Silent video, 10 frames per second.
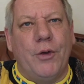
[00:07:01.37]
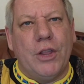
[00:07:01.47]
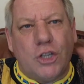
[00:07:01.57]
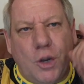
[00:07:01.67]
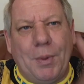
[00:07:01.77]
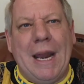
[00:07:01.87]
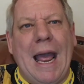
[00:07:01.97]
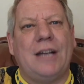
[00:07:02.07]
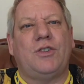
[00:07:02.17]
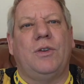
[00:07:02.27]
for the
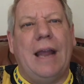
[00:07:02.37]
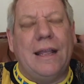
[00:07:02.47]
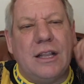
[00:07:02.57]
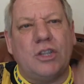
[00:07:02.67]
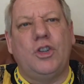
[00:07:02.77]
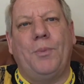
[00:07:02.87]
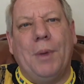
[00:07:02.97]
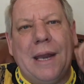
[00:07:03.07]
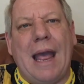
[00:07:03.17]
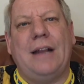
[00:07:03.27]
supernatural and the
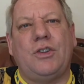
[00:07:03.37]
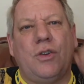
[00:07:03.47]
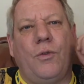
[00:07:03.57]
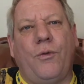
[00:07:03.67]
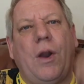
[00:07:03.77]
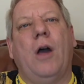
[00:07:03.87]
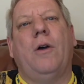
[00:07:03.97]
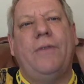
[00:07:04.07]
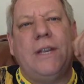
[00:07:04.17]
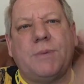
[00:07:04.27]
supernatural
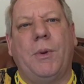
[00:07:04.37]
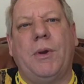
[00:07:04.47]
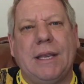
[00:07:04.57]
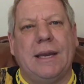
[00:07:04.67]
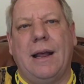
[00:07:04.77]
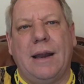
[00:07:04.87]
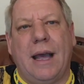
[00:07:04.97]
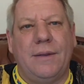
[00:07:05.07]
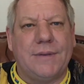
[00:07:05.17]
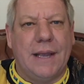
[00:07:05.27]
flow of His Spirit in our
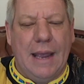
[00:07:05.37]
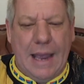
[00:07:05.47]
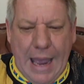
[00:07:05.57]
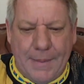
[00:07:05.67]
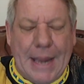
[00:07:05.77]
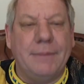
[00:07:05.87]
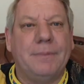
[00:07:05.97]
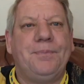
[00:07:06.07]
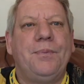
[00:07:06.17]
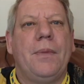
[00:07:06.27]
lives. Amen.
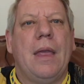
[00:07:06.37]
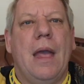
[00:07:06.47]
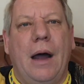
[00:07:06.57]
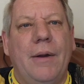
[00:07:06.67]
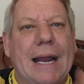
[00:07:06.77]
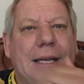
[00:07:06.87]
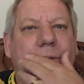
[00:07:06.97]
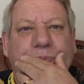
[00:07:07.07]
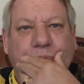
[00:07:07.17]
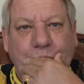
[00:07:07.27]
All right.
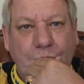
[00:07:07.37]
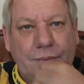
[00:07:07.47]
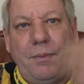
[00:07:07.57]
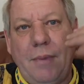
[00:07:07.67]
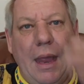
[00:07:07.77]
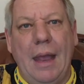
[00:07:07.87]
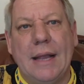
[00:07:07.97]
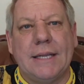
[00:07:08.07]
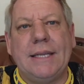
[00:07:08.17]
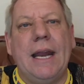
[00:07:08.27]

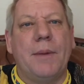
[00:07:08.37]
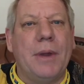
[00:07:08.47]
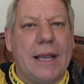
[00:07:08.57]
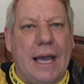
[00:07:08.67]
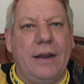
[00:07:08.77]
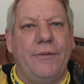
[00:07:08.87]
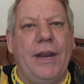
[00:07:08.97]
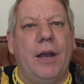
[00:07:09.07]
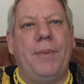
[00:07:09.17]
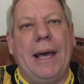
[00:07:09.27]
As I said, I'm going to cut a
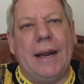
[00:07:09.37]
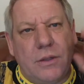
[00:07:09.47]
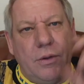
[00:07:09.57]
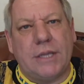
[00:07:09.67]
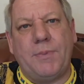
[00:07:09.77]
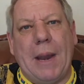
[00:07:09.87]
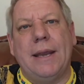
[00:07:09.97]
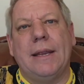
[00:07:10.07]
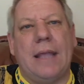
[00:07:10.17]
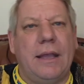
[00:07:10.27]
video about it to
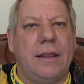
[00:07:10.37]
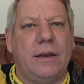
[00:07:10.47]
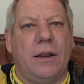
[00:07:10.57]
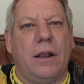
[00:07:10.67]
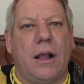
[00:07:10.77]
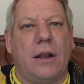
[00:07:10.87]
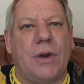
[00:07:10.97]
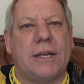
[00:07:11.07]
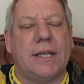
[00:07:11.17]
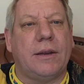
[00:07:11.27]
explain it, and then uh, I
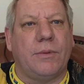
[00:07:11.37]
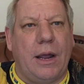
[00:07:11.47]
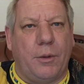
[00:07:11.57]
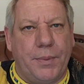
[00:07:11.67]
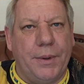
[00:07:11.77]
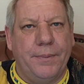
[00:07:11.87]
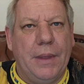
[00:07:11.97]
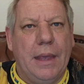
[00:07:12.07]
trust that it will help you.